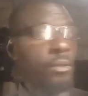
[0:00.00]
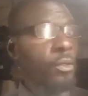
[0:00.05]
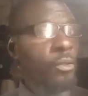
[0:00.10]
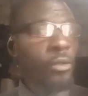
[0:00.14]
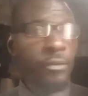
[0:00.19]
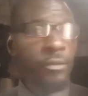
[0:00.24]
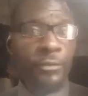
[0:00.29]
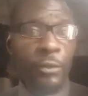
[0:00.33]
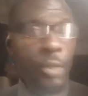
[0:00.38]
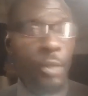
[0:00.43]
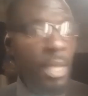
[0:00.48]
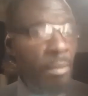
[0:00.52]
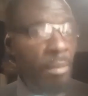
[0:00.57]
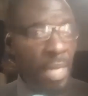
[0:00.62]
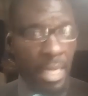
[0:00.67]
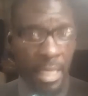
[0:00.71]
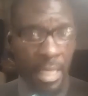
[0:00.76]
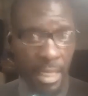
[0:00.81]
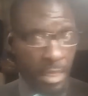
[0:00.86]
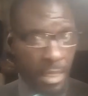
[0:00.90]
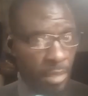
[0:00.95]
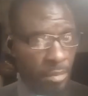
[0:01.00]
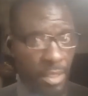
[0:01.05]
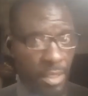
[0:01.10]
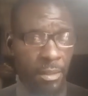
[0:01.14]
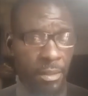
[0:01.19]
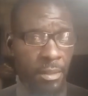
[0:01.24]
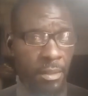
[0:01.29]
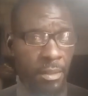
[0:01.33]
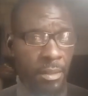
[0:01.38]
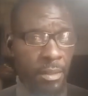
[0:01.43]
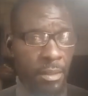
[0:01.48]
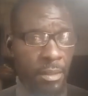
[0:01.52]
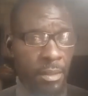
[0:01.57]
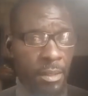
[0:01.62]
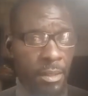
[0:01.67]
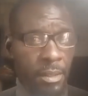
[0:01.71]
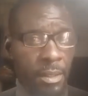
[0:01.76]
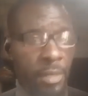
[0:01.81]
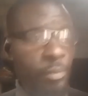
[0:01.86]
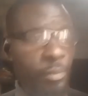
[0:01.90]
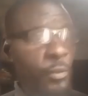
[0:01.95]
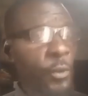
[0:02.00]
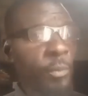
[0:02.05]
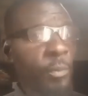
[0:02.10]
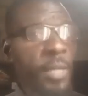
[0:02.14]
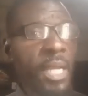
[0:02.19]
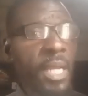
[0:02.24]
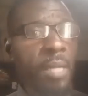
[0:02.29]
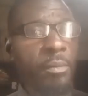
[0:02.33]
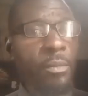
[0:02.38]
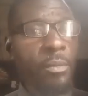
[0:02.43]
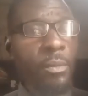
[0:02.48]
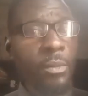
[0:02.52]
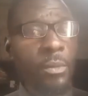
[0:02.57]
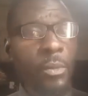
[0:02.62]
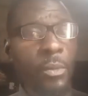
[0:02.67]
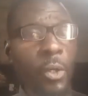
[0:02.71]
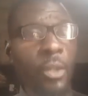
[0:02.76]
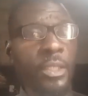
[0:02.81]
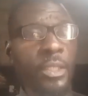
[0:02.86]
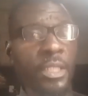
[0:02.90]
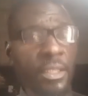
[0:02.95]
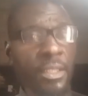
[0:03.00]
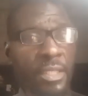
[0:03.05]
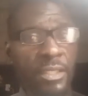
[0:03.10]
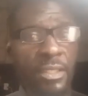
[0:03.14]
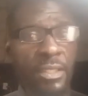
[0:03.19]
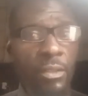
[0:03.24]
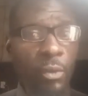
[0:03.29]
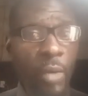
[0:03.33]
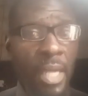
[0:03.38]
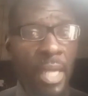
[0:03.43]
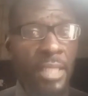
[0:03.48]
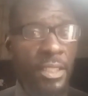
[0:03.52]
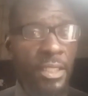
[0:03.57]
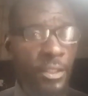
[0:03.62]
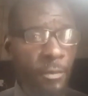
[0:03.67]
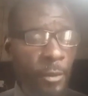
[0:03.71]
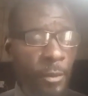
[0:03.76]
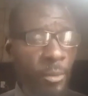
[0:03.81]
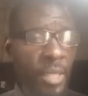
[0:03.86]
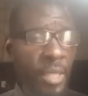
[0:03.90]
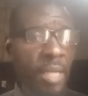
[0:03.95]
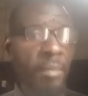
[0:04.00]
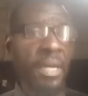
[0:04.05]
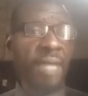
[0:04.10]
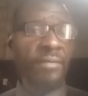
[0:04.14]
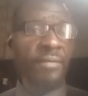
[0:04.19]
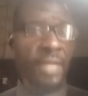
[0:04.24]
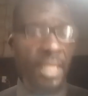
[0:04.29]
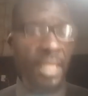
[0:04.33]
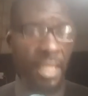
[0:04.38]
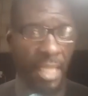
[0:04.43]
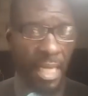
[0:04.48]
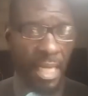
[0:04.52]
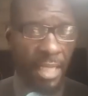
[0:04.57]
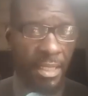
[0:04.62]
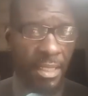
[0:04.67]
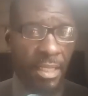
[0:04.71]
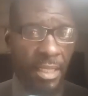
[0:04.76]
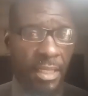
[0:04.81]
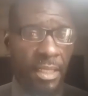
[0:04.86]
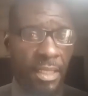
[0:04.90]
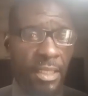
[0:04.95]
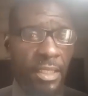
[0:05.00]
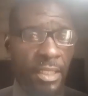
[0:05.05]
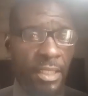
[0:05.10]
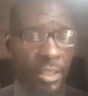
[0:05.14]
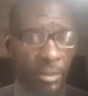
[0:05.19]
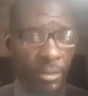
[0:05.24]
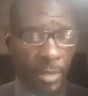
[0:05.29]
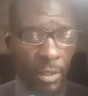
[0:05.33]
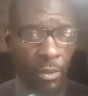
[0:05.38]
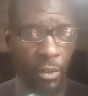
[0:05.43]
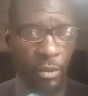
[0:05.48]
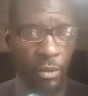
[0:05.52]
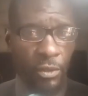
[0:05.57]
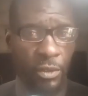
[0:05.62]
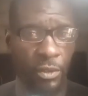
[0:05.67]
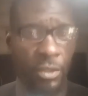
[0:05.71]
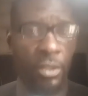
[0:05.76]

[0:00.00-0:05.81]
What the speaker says: of you are my enemy. The problem, or the reason why this problem has lingered, is because